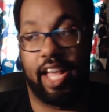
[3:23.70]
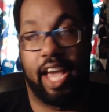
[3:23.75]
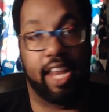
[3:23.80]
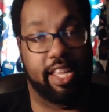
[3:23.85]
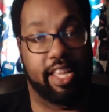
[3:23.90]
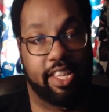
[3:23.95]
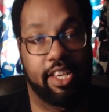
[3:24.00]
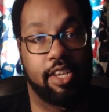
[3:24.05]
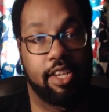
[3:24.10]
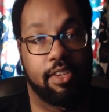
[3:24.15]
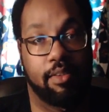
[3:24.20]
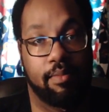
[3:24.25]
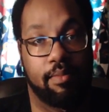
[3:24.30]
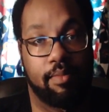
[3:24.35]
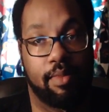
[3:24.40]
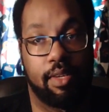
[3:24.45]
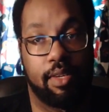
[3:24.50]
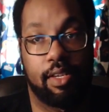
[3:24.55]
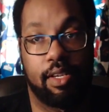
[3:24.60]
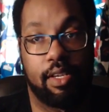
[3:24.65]
They gotta kill
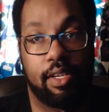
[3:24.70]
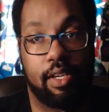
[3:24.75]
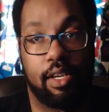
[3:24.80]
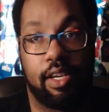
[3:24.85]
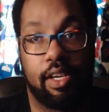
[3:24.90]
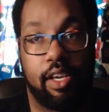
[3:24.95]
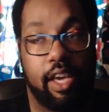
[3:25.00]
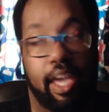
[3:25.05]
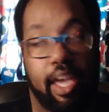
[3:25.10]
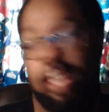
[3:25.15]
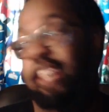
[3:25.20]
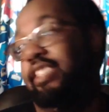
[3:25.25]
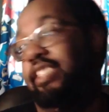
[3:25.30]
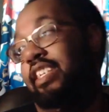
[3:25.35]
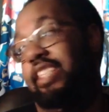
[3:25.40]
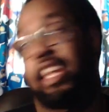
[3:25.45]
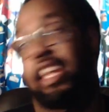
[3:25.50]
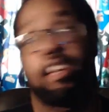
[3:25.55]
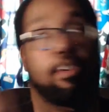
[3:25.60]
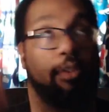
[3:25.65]
them. And
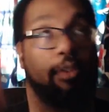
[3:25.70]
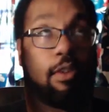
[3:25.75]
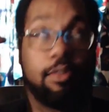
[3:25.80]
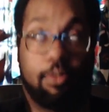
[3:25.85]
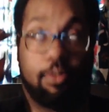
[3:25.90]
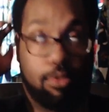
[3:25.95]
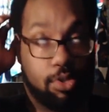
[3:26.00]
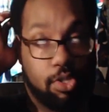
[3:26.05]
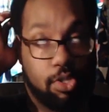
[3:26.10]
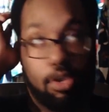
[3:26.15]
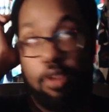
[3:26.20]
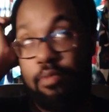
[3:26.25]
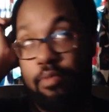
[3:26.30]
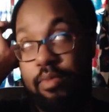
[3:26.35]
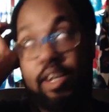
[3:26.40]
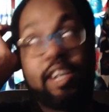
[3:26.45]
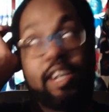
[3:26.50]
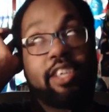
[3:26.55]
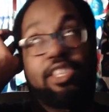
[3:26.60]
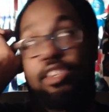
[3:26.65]
it's like they're going through
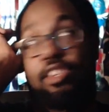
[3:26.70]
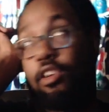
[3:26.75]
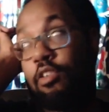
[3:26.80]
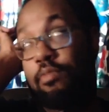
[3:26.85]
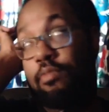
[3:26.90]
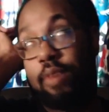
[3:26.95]
so much.